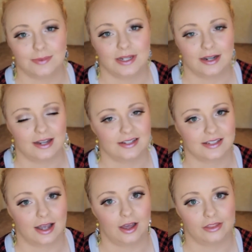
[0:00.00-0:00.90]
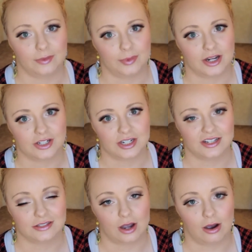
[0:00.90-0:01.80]
just because other
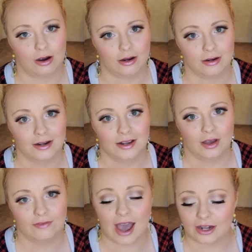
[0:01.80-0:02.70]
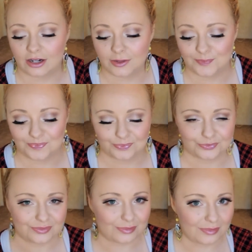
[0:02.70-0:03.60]
brushes are fatter,
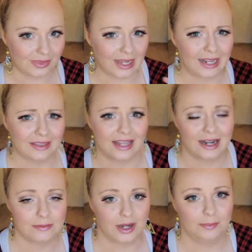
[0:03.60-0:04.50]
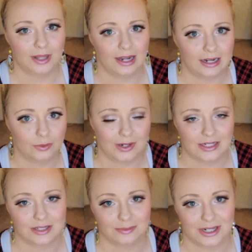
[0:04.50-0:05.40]
and then I'm applying
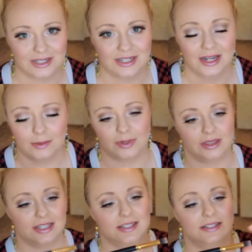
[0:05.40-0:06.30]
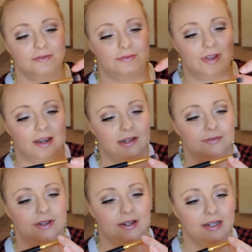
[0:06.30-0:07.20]
way too much. But this is
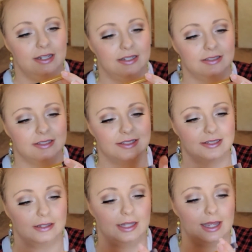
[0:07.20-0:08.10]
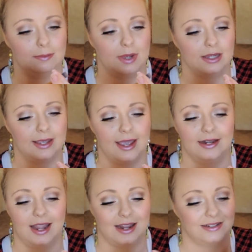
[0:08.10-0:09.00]
very slim
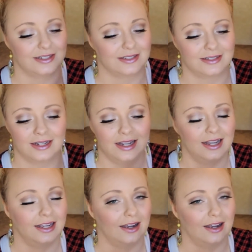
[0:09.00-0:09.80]
again, and just